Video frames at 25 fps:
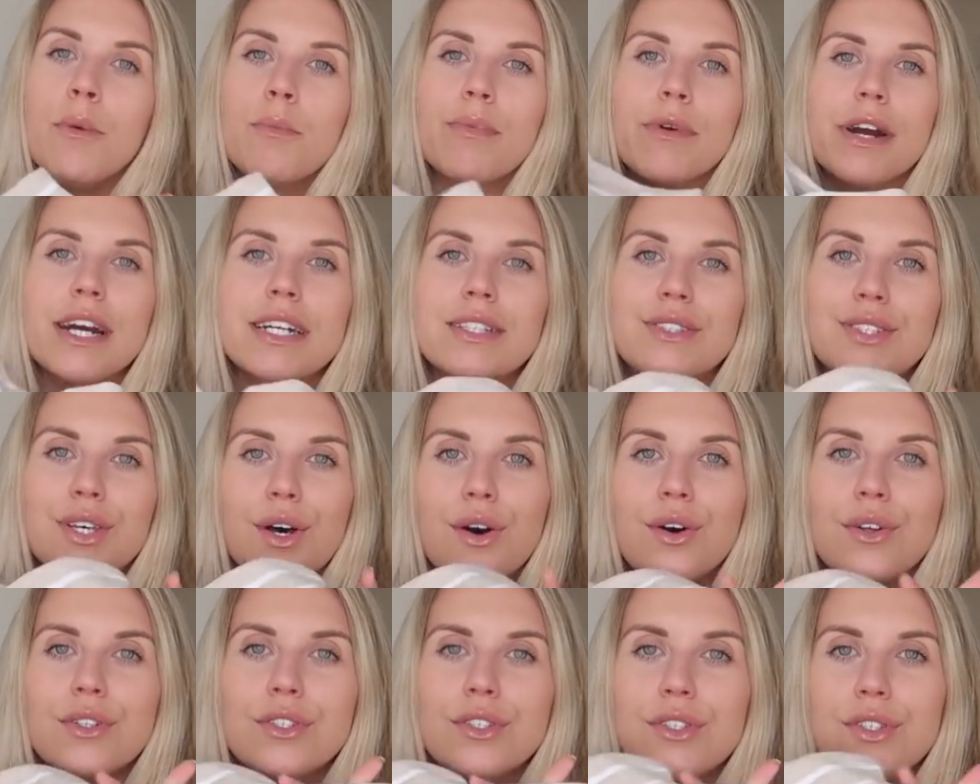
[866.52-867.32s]

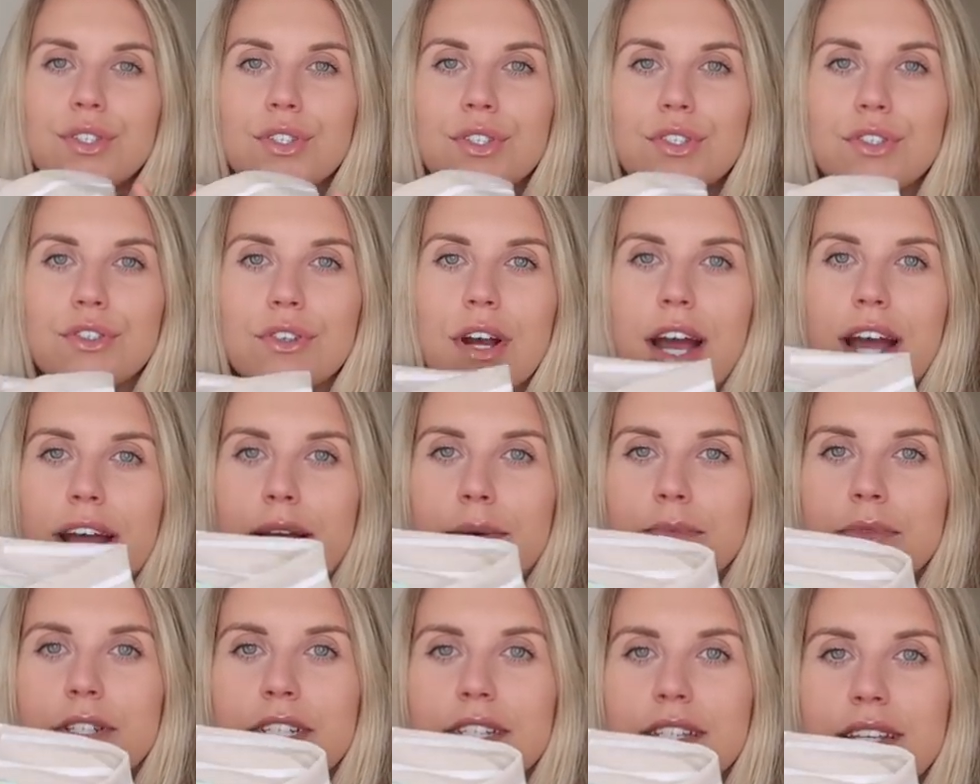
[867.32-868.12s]
Breton
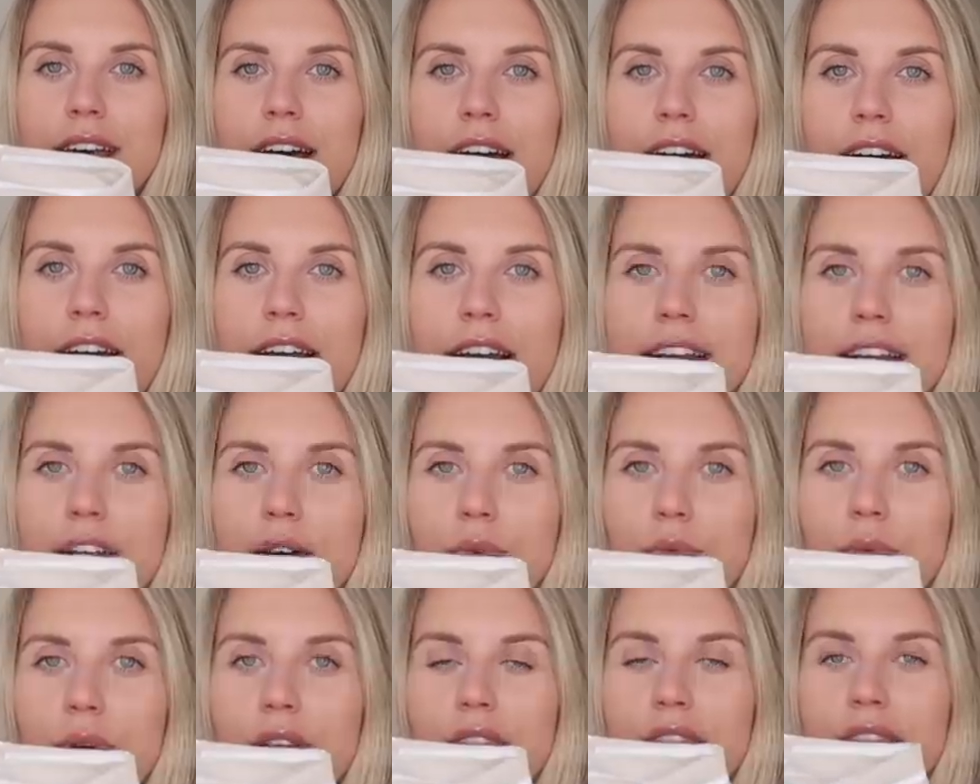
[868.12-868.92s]
stripe
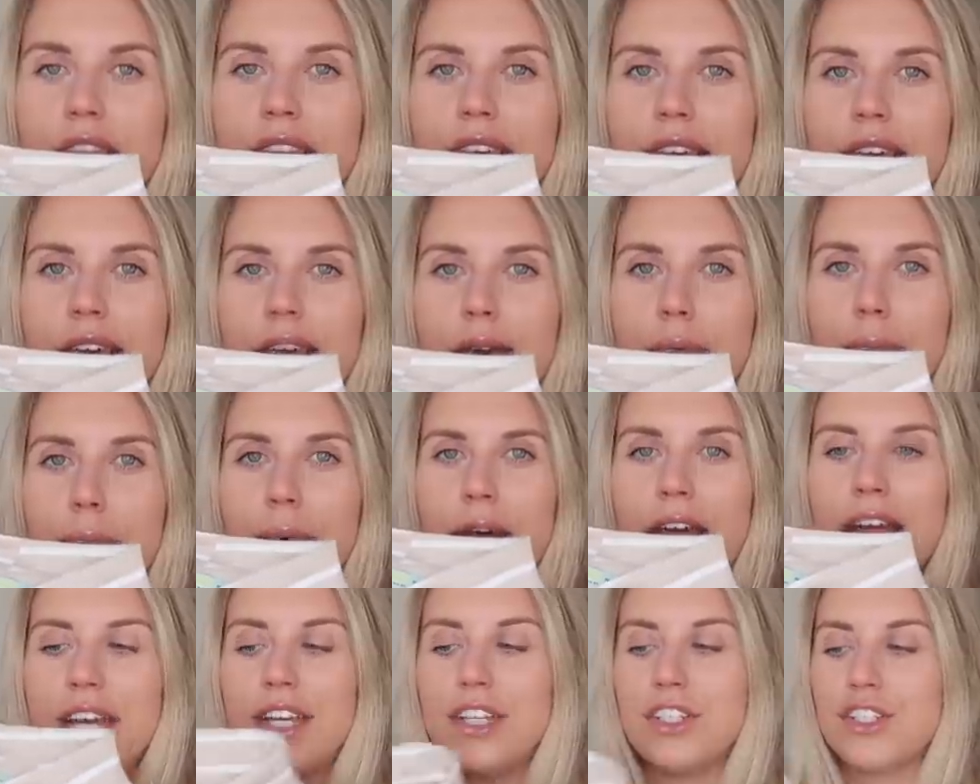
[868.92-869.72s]
design with the
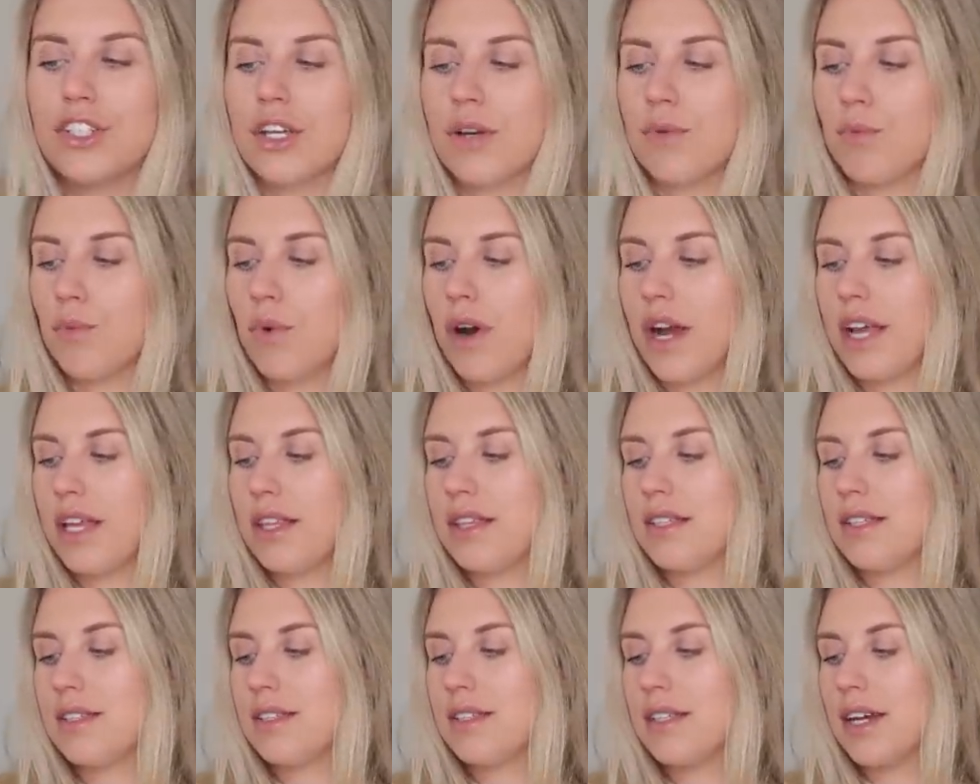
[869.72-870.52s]
beige and white this